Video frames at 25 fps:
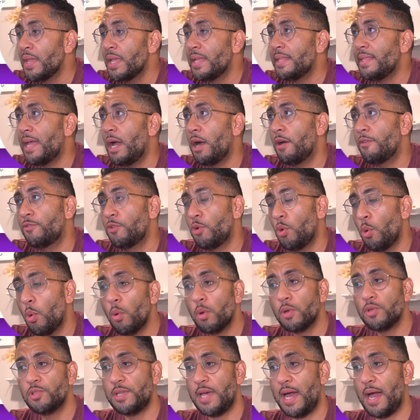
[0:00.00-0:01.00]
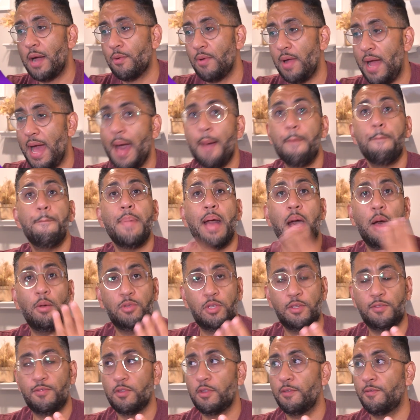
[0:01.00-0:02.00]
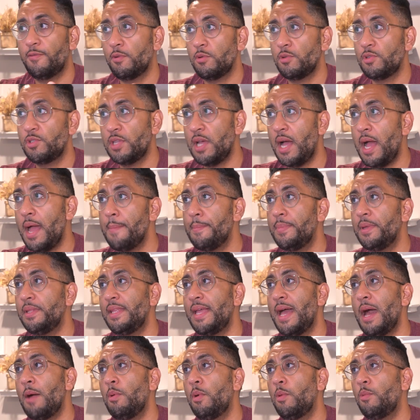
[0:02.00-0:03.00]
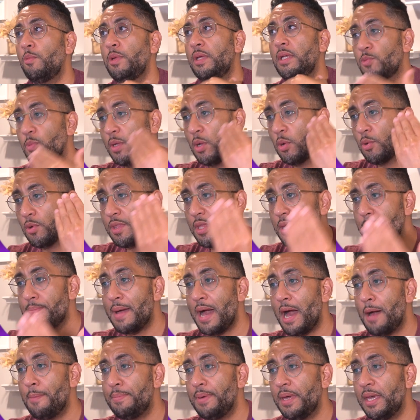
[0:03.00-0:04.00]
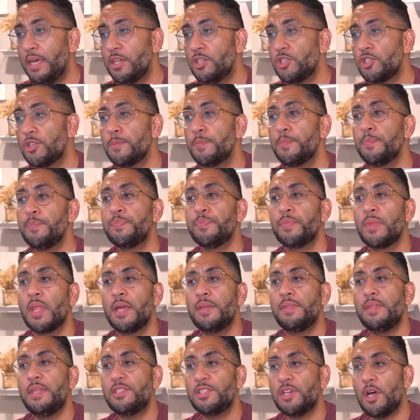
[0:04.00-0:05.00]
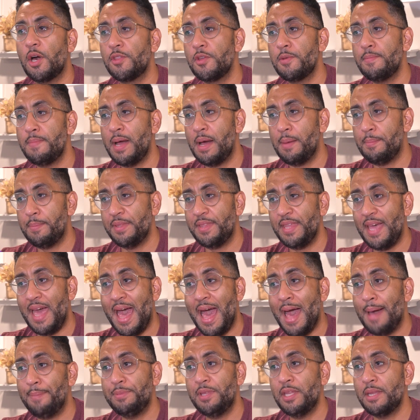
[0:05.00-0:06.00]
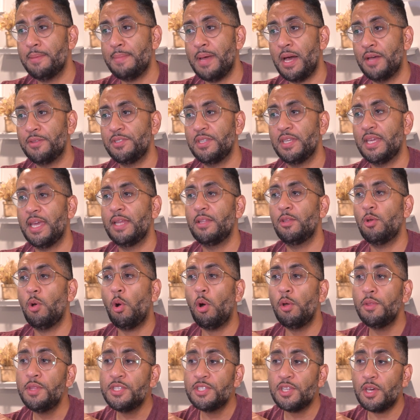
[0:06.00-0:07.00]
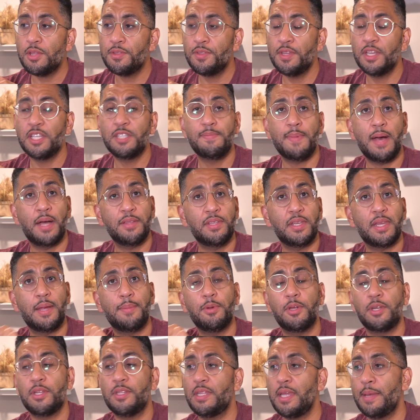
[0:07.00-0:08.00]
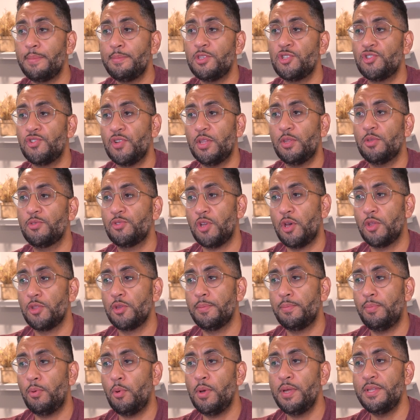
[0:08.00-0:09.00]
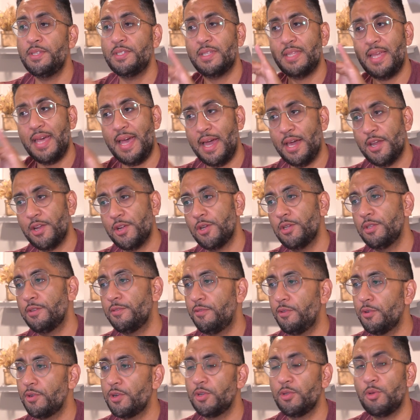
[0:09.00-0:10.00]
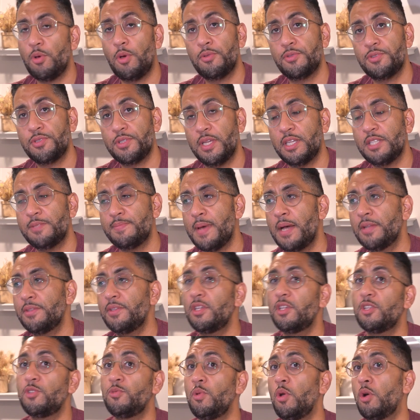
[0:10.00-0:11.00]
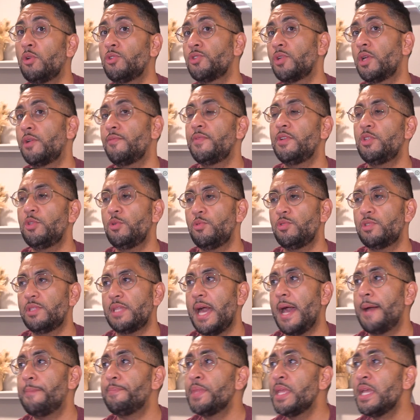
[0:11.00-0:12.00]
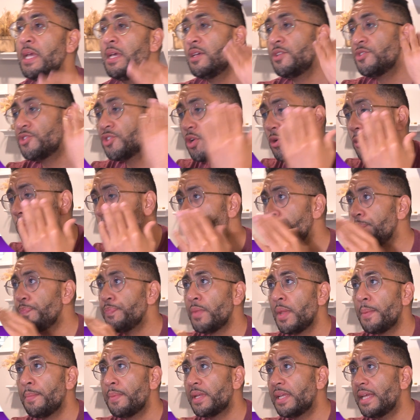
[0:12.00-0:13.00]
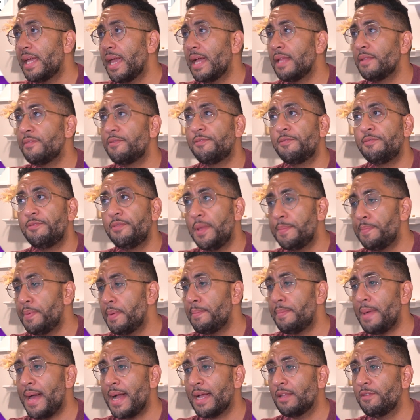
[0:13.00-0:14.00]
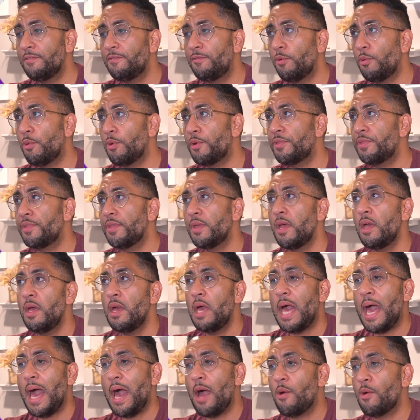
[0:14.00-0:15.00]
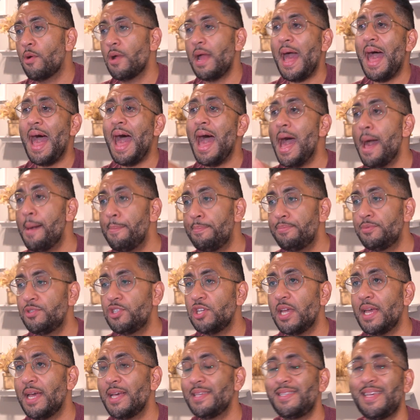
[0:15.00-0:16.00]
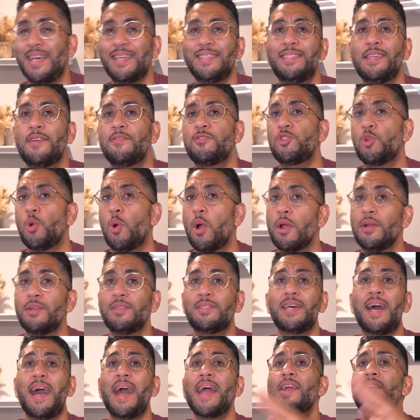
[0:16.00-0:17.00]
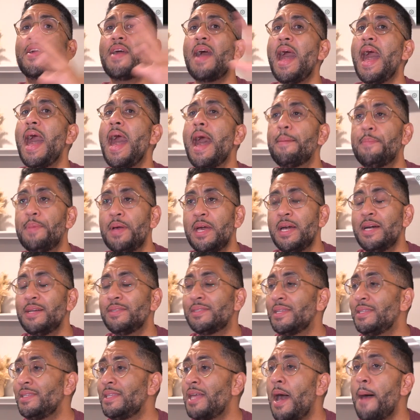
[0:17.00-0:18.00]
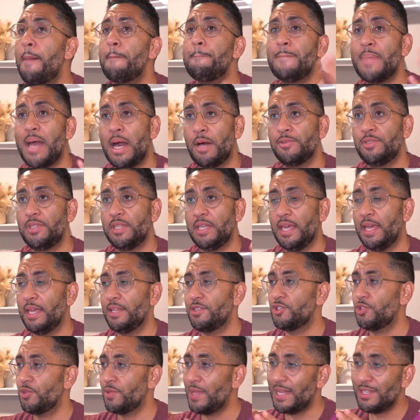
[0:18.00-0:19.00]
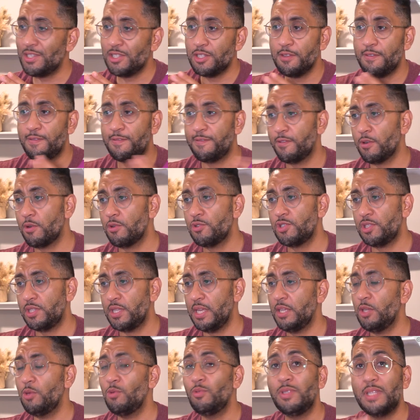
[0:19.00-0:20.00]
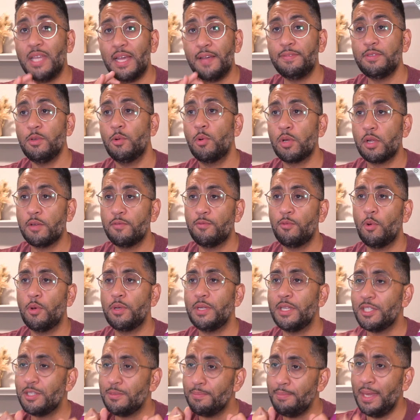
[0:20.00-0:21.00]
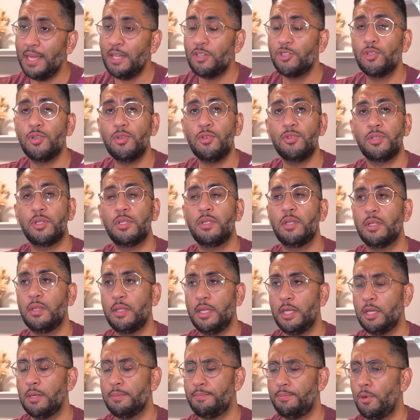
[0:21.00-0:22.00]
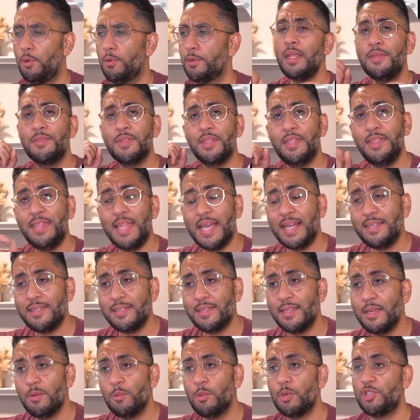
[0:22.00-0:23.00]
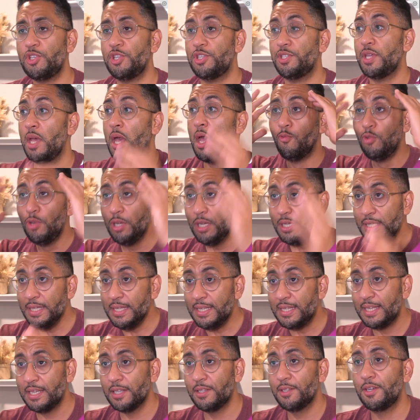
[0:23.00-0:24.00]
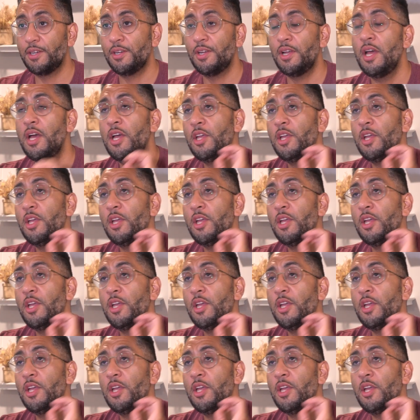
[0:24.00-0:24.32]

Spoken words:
now of course our app mounted for the first time, but now when we go to the about page, these other mount, but the app didn't mount again. All these other things mounted. I'm going to demonstrate those other points, the header and the footer and all those things mounted, because we also can reduce that. So, but again, flipping back and forth, our app JS has never, so our entire app did not mount again. So that's the first thing you definitely want to avoid, is make sure you're using the link component. The next thing, which is really killer,